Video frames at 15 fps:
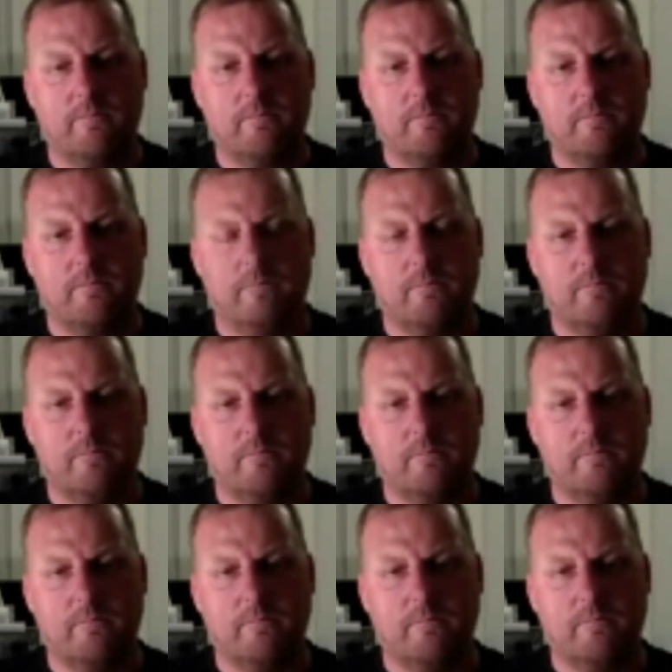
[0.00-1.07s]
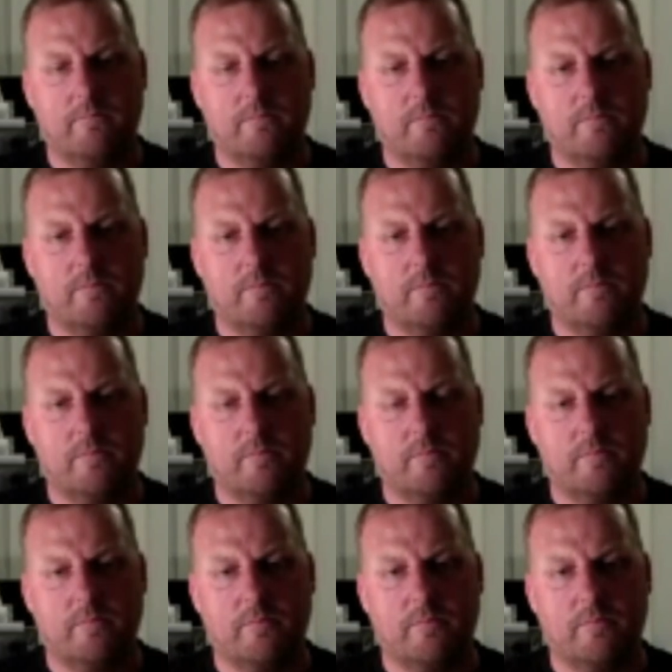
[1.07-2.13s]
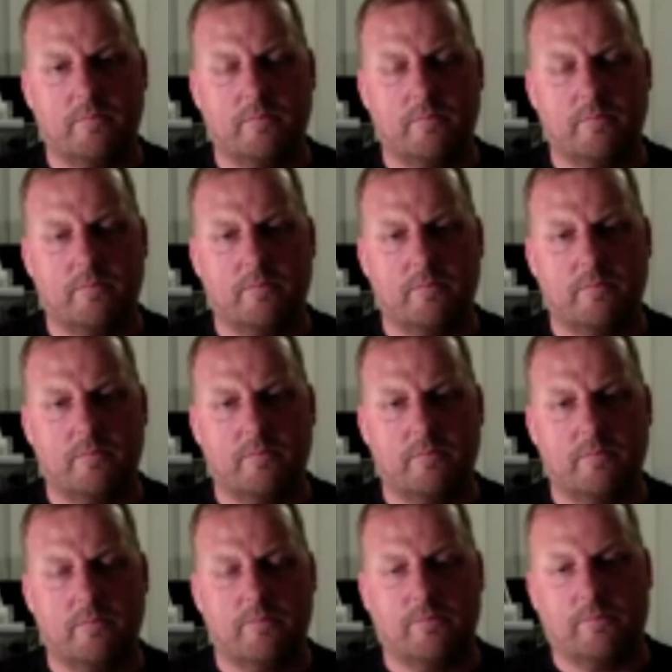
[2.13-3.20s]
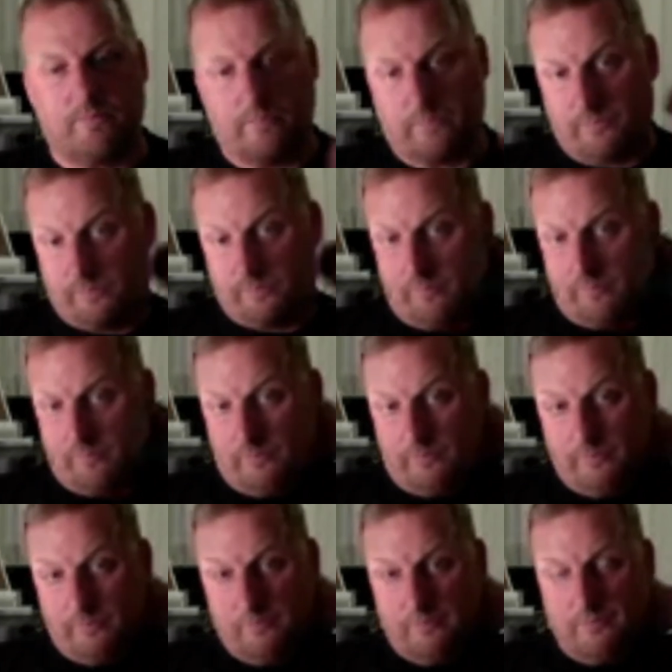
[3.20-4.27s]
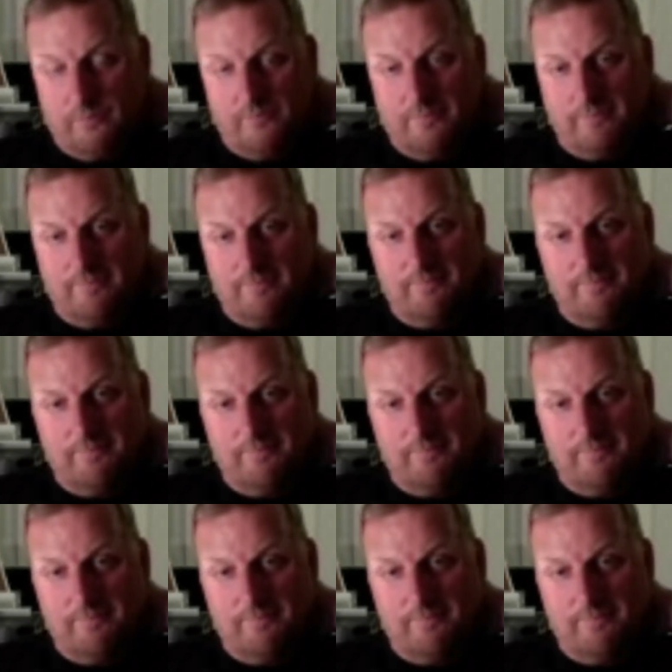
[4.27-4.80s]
(not speaking)